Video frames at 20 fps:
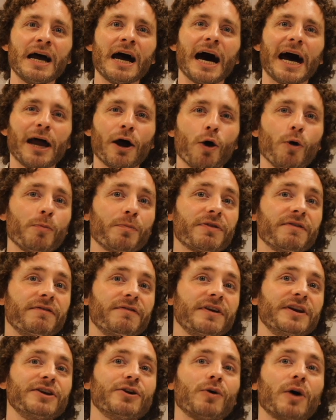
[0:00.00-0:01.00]
I hope the
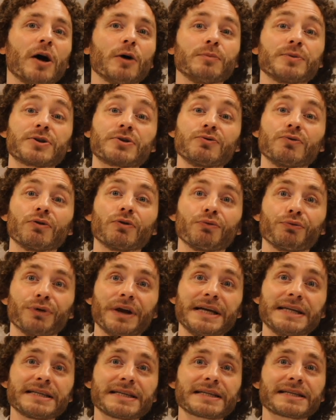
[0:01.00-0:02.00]
video helps to
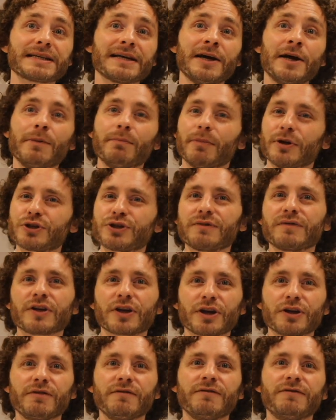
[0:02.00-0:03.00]
erase much of the
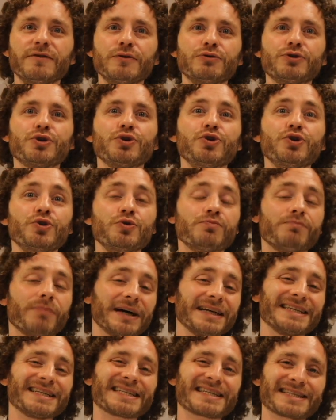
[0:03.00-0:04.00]
confusion you
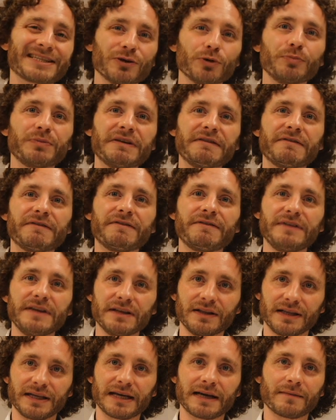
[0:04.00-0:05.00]
might still be
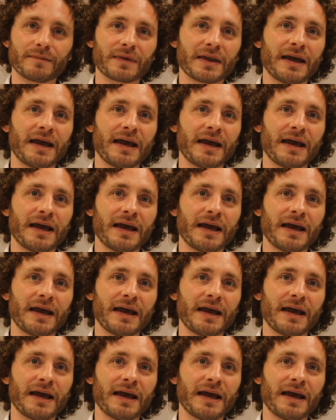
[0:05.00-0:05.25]
feeling